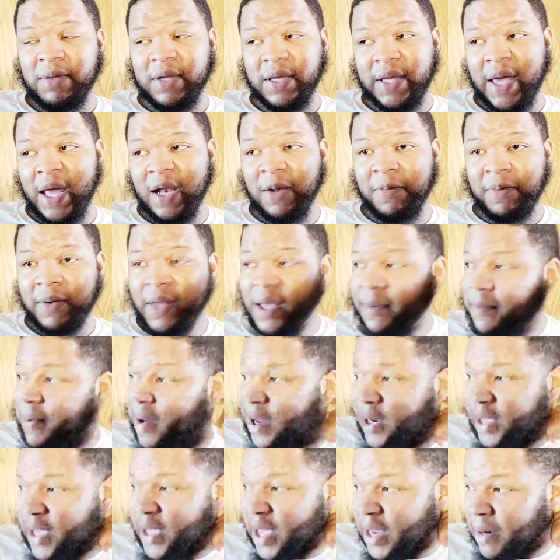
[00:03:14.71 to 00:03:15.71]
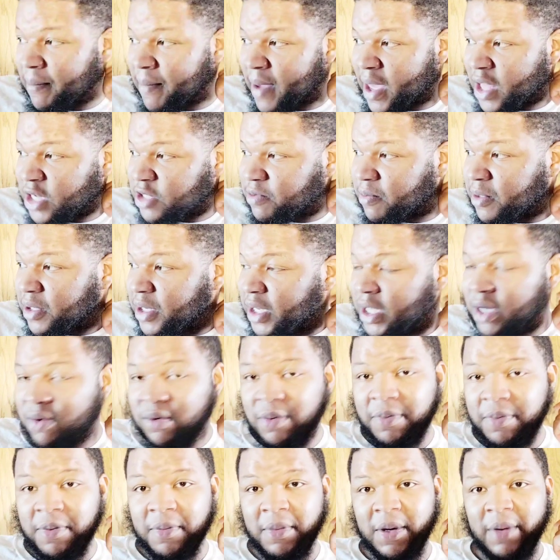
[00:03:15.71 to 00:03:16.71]
Caleb Plant probably got a management deal
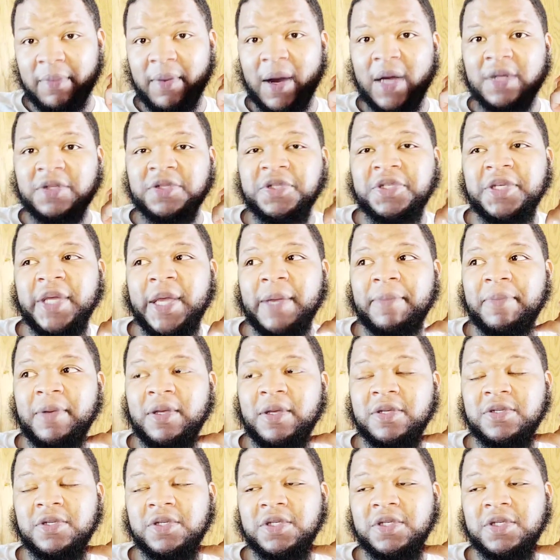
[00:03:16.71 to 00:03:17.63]
with Premier Boxing Champions,